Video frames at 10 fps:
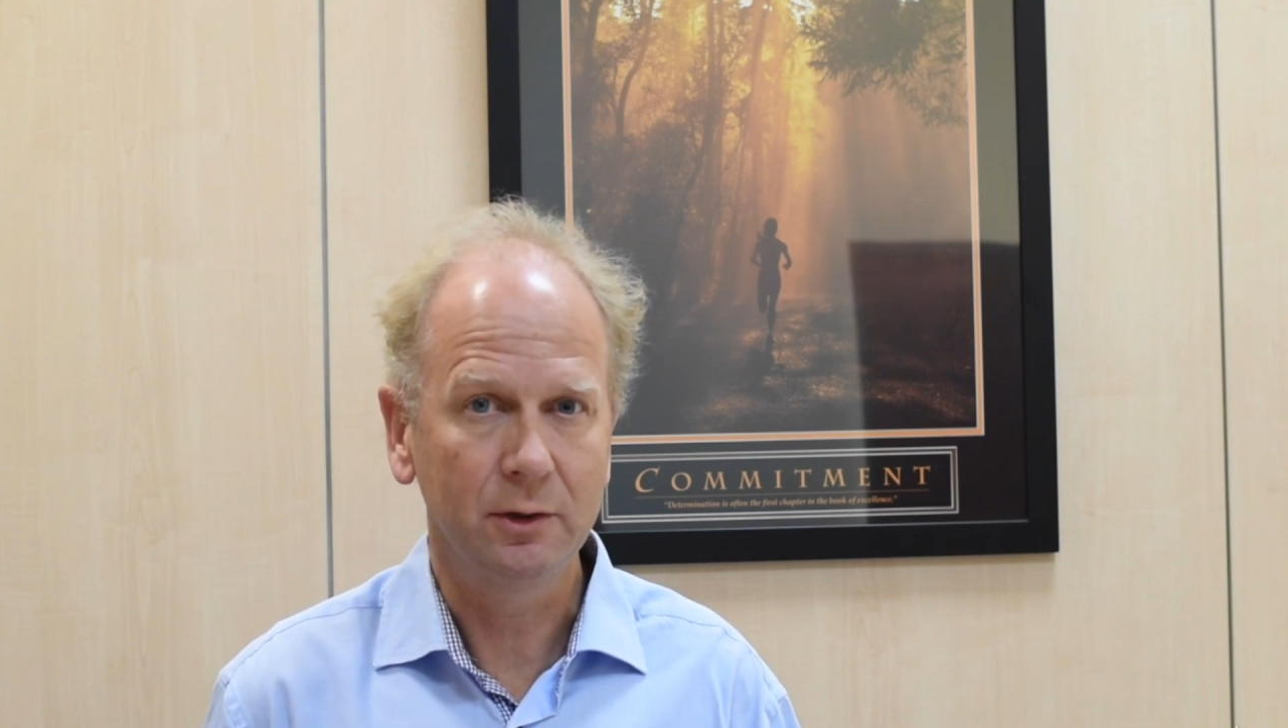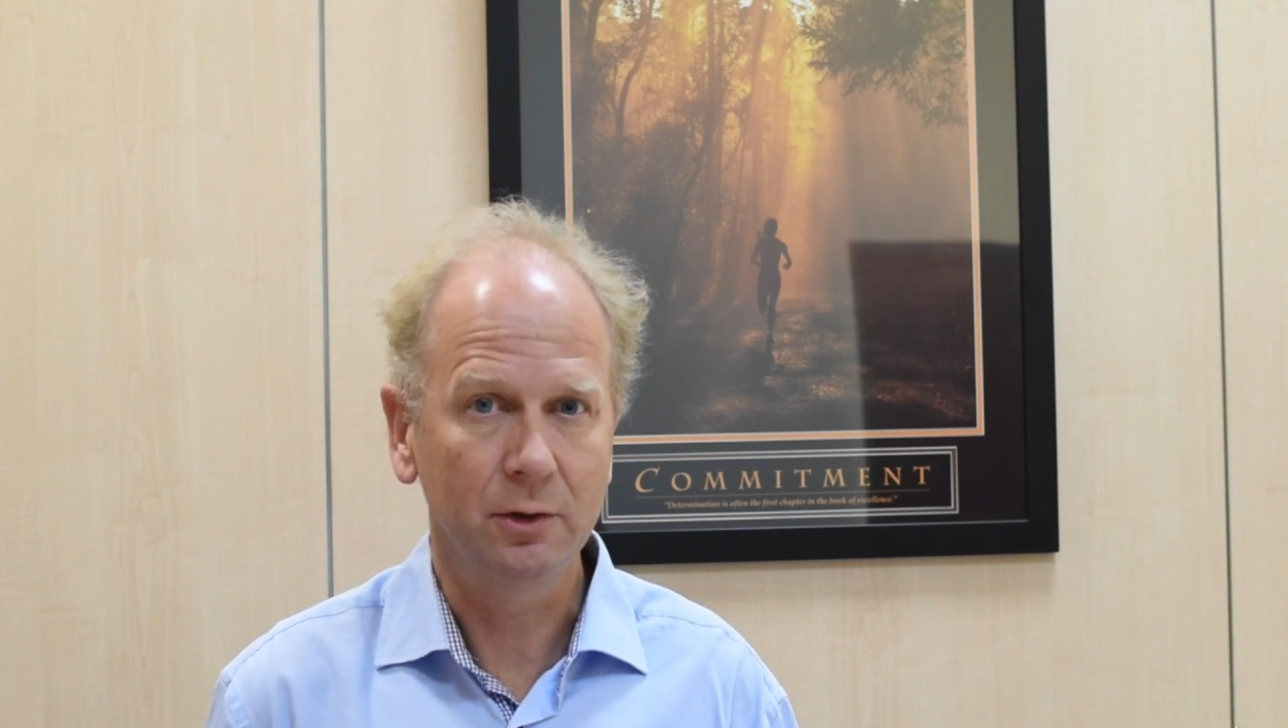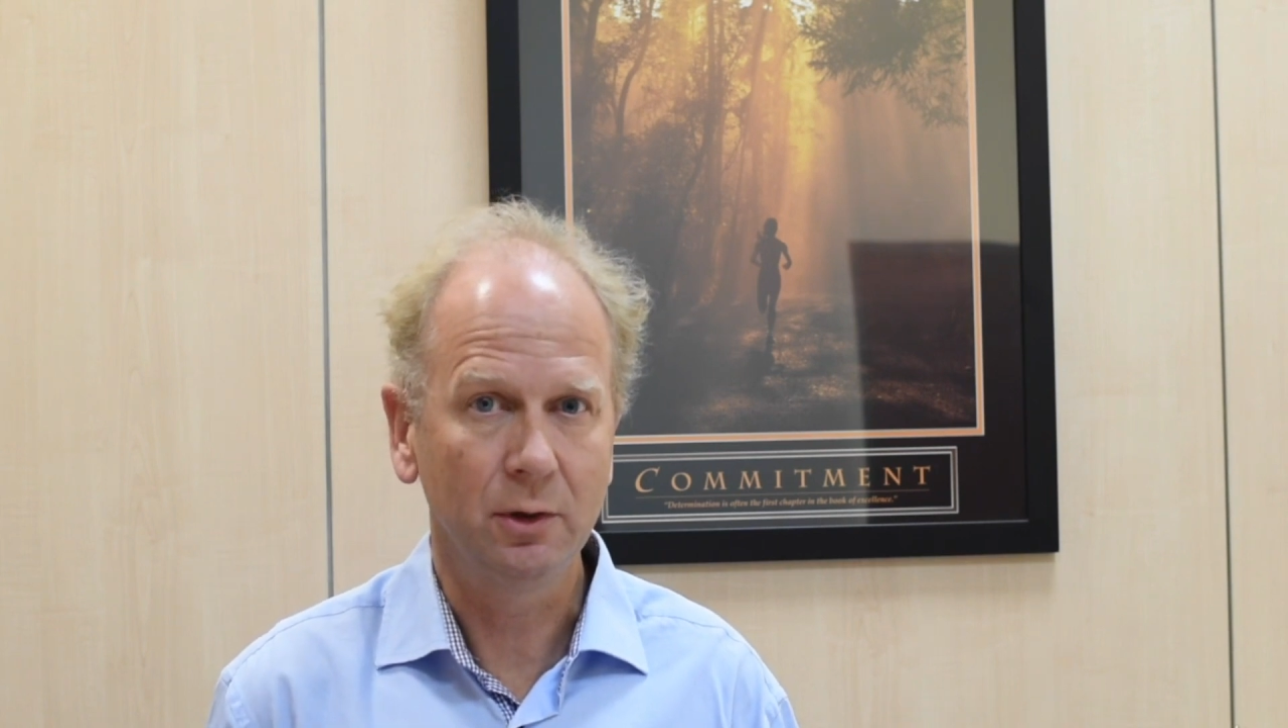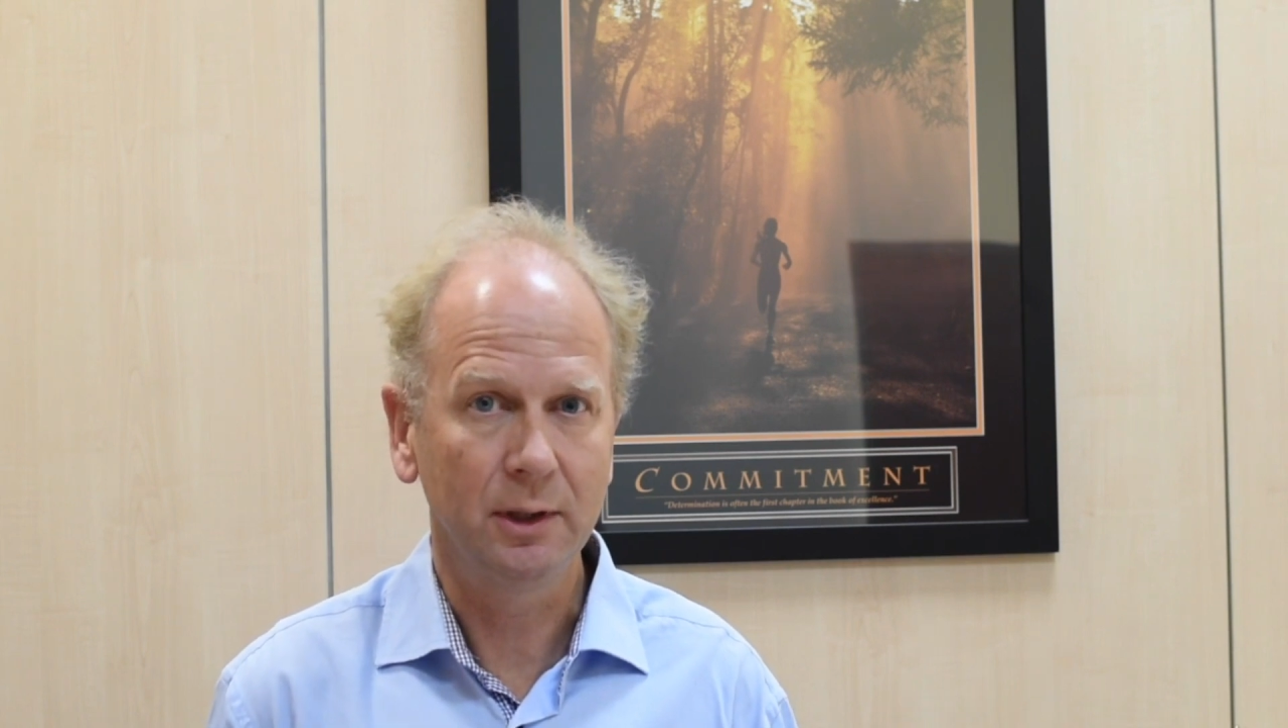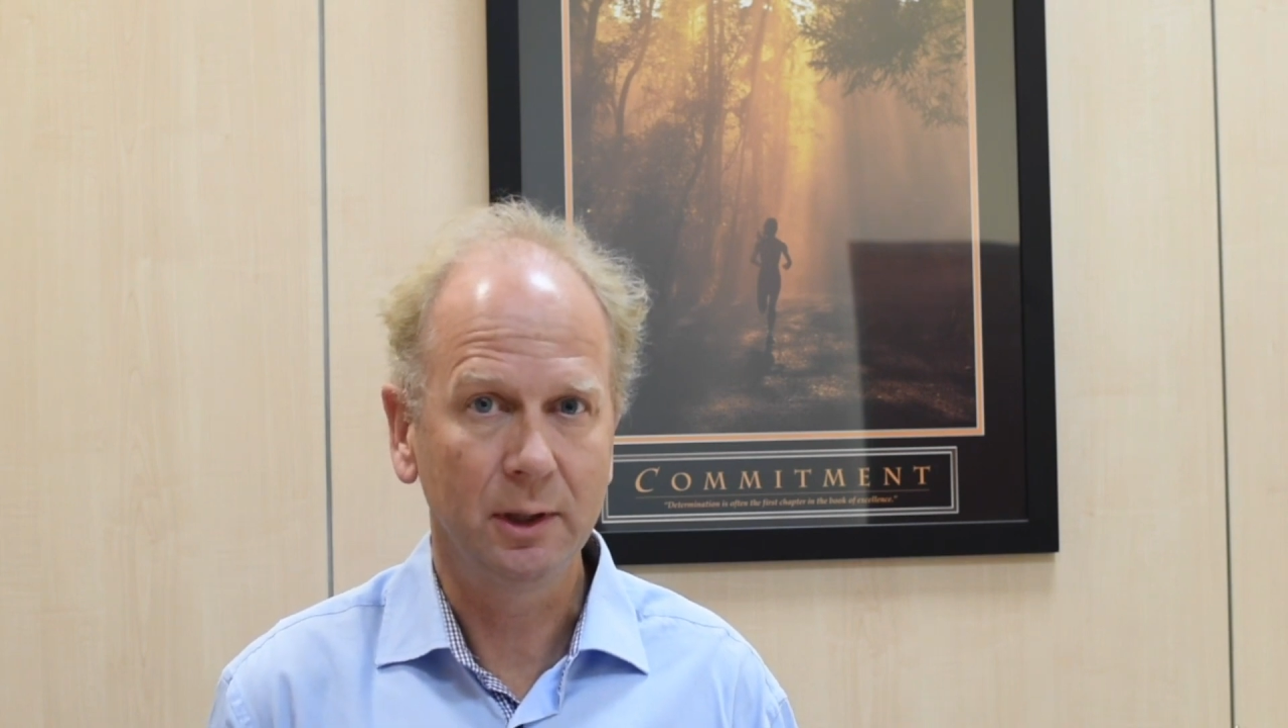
ensure